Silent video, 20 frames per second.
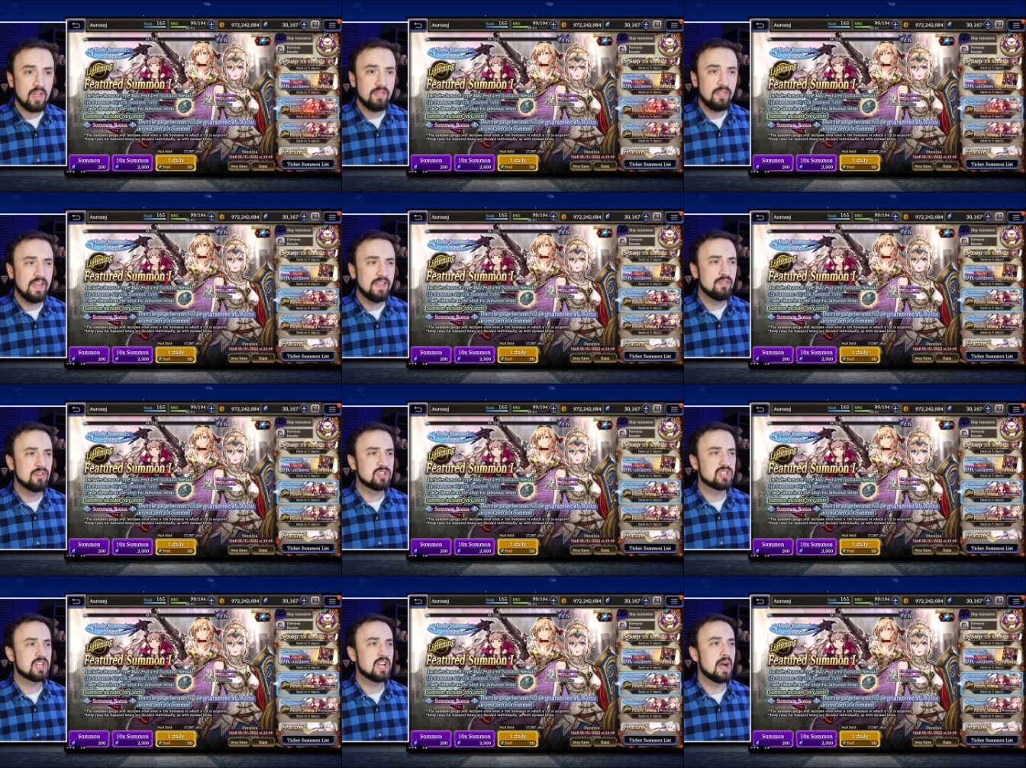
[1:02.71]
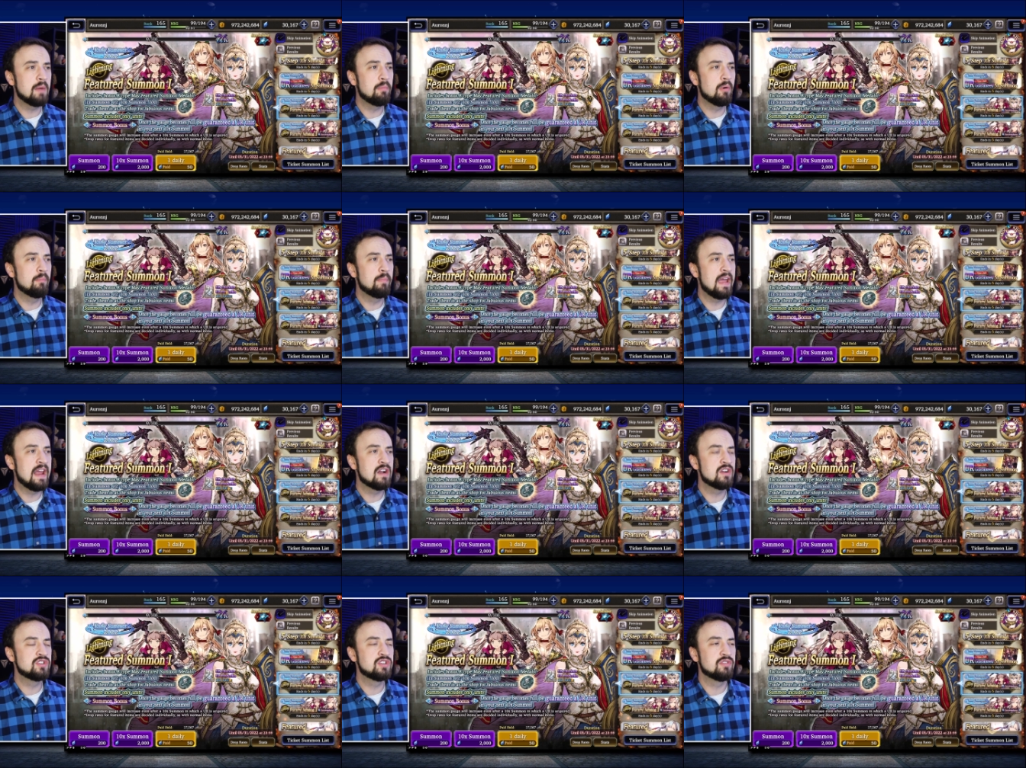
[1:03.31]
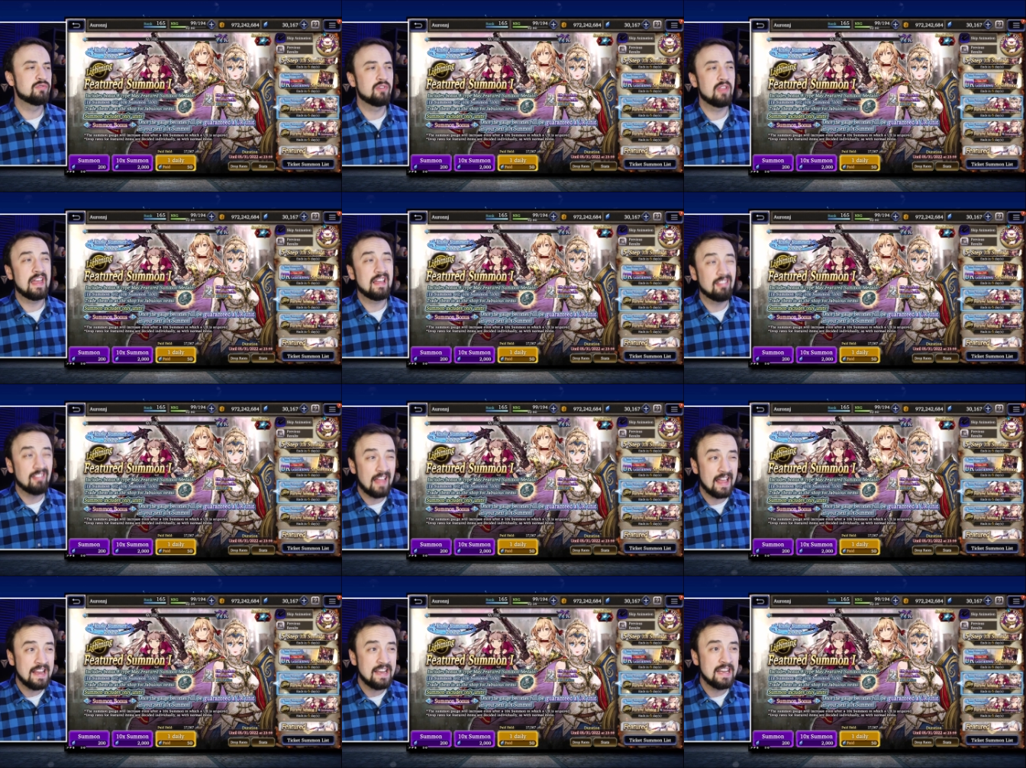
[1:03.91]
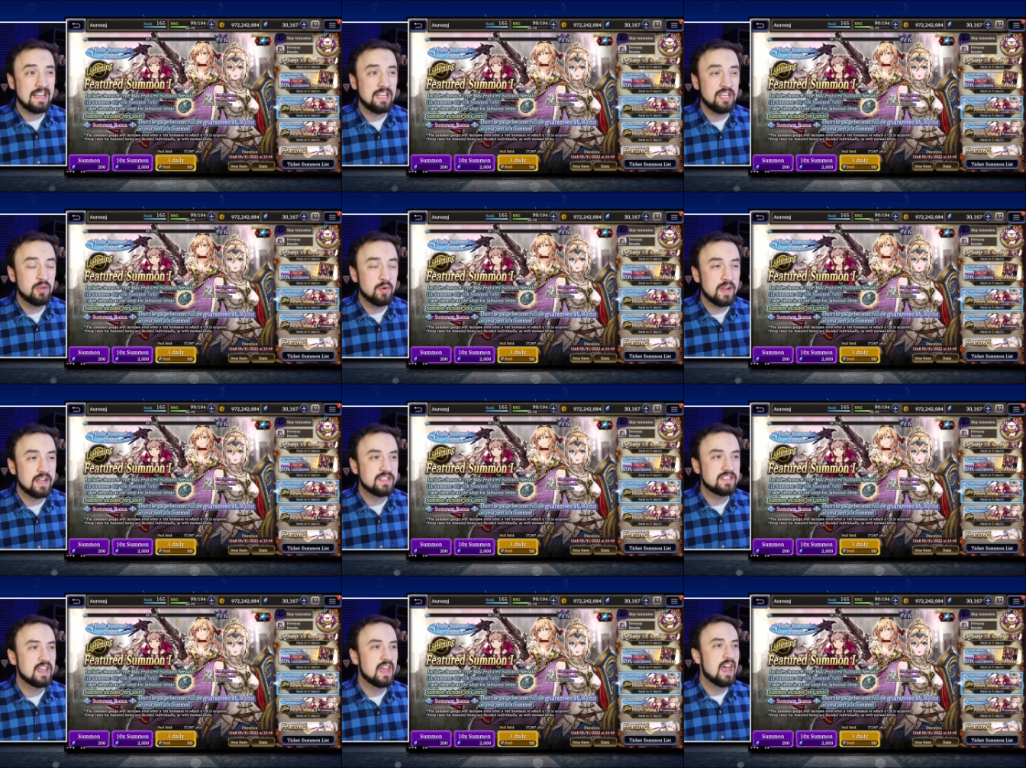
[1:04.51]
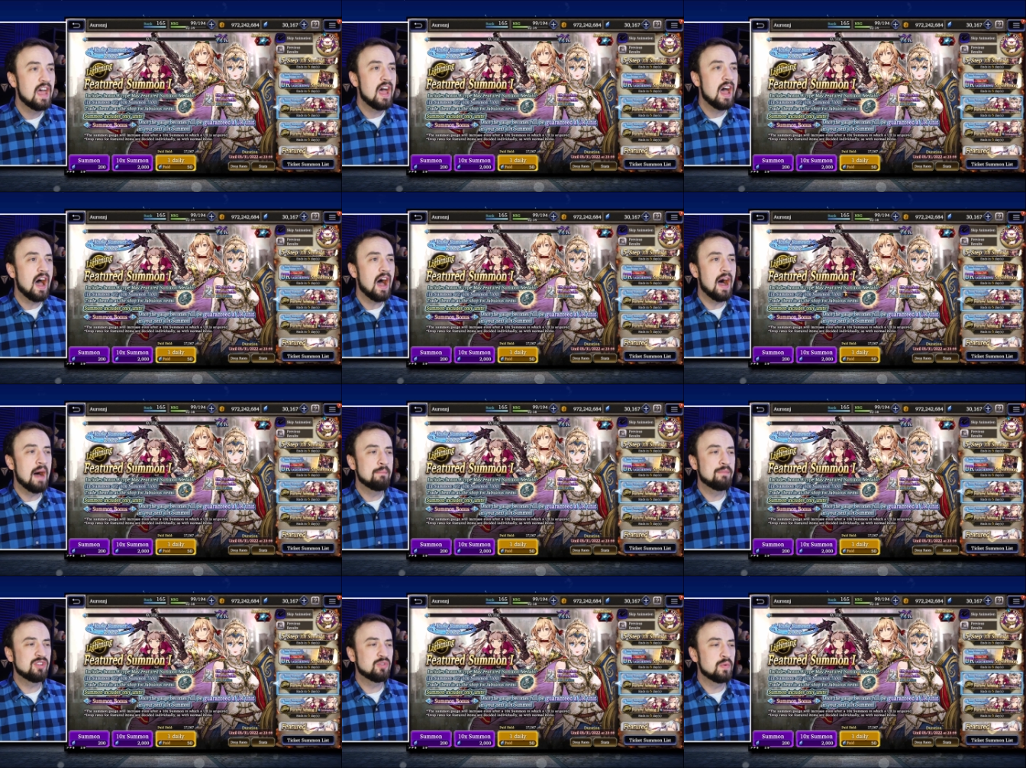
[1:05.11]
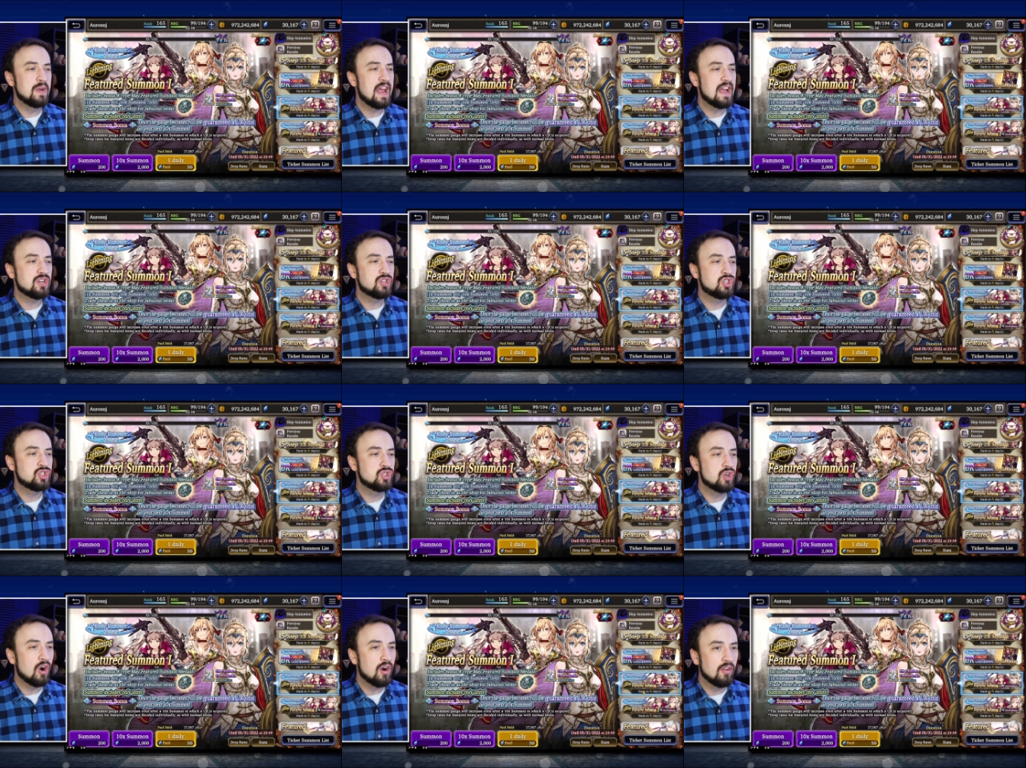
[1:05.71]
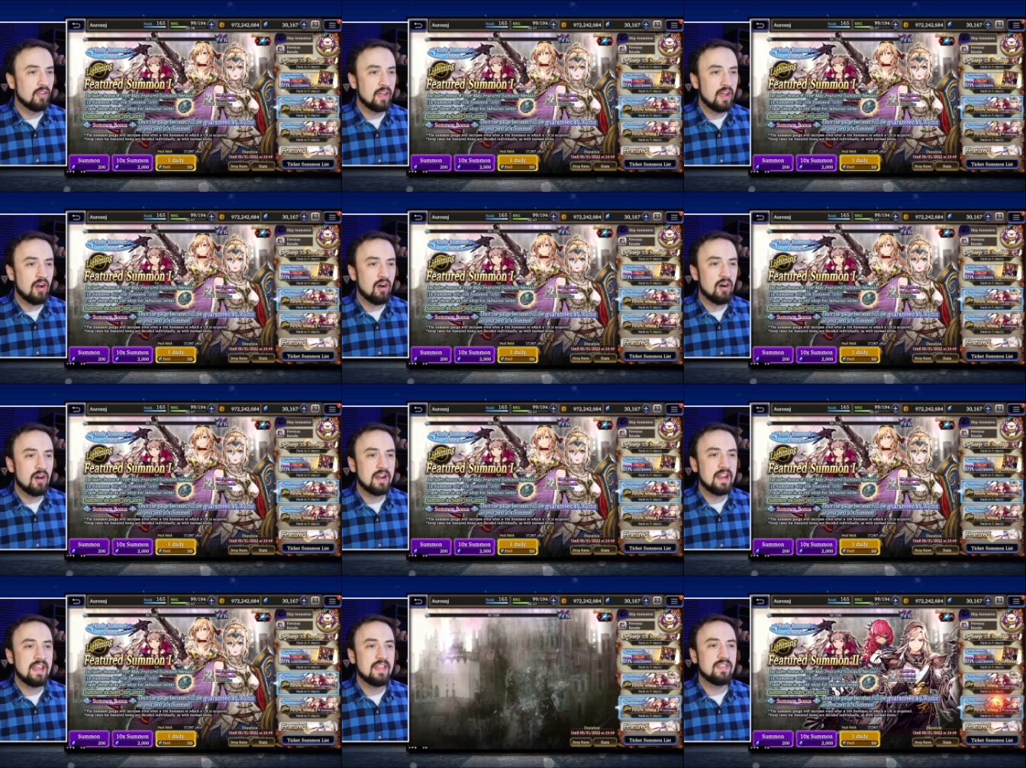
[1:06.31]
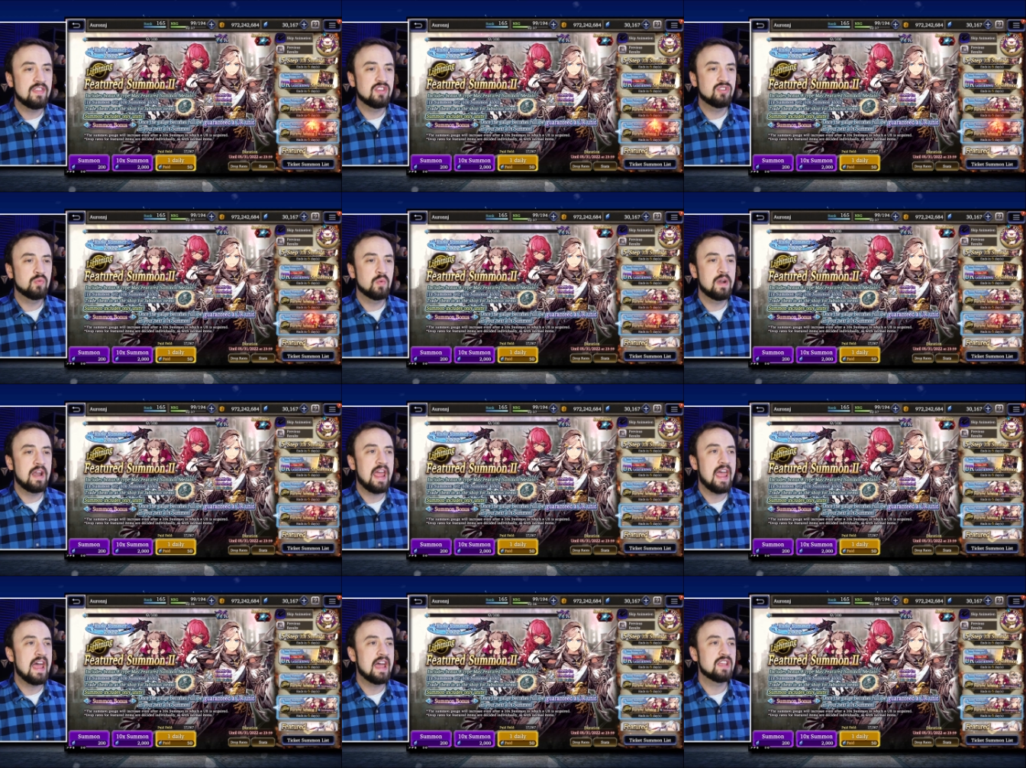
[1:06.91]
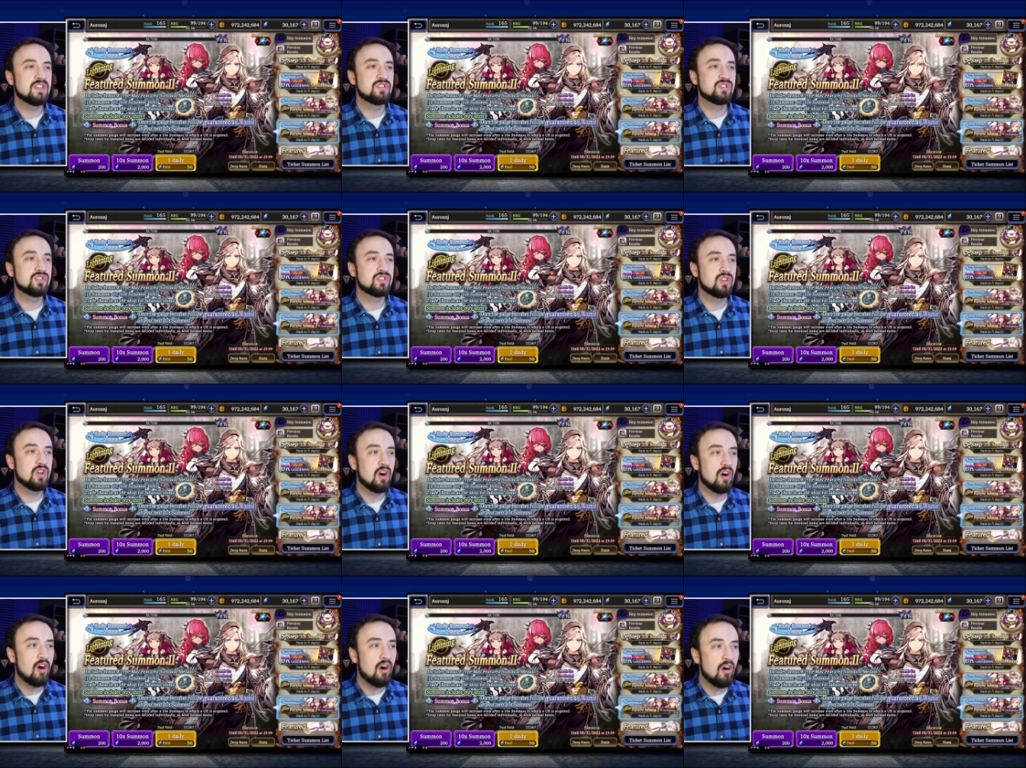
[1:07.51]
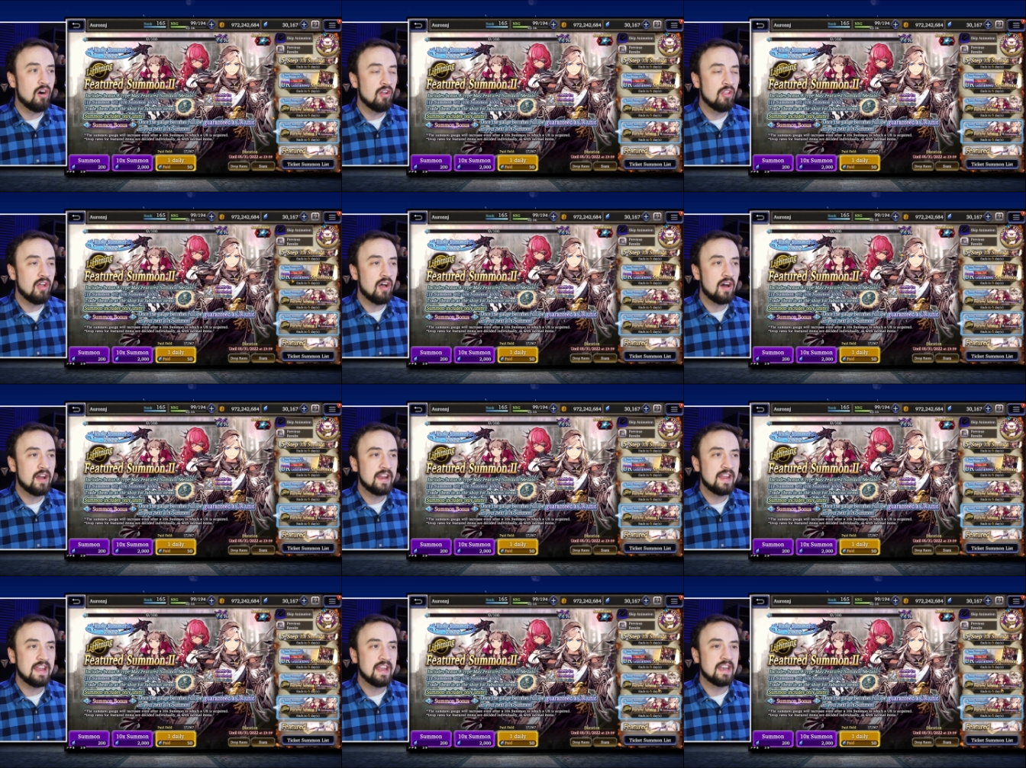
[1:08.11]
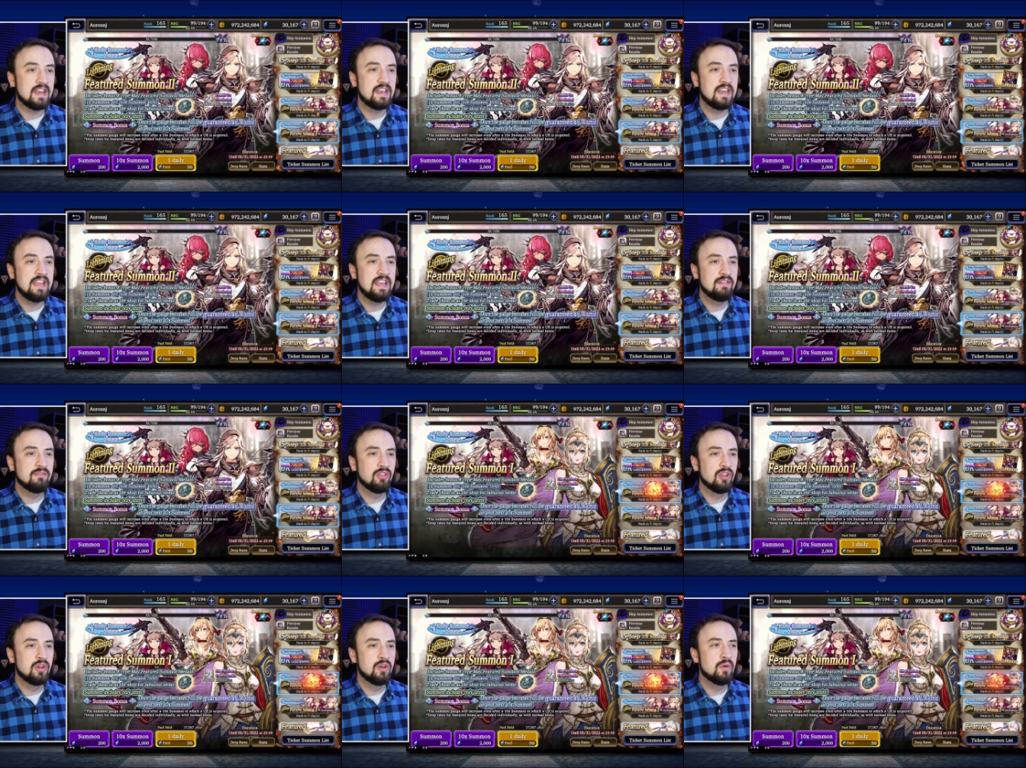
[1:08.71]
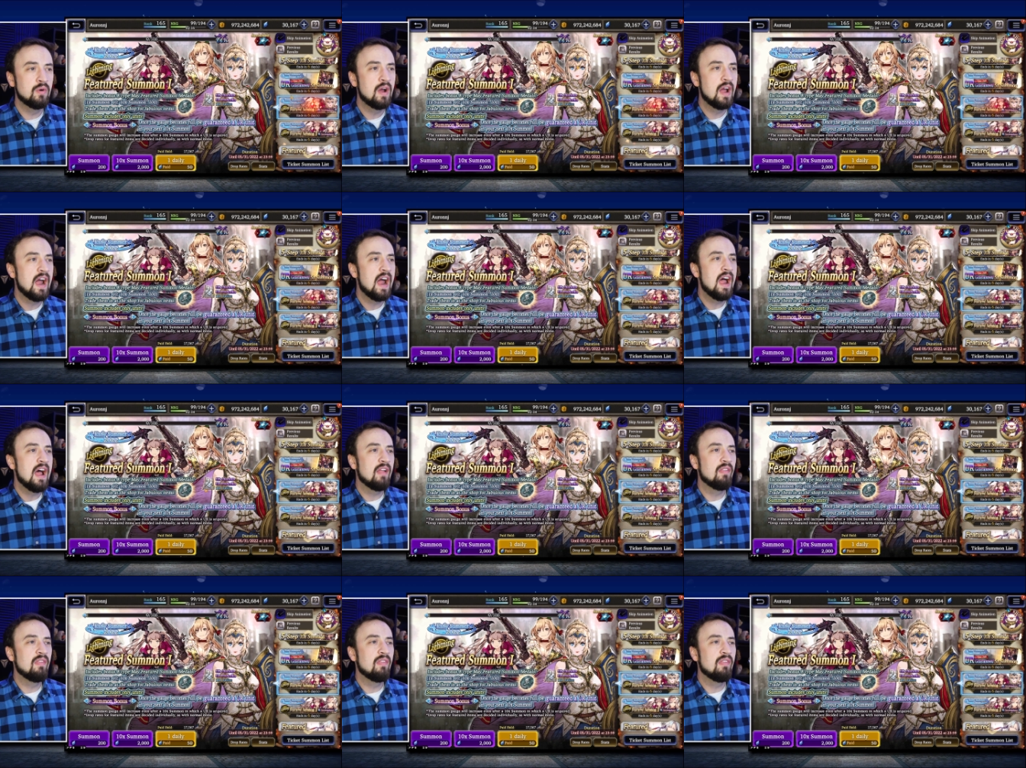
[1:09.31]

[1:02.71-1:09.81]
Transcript: Then there's a couple banners here for like lightning units. Um, this one has Charlotte on it. This one has Skahal on it and Nevelu.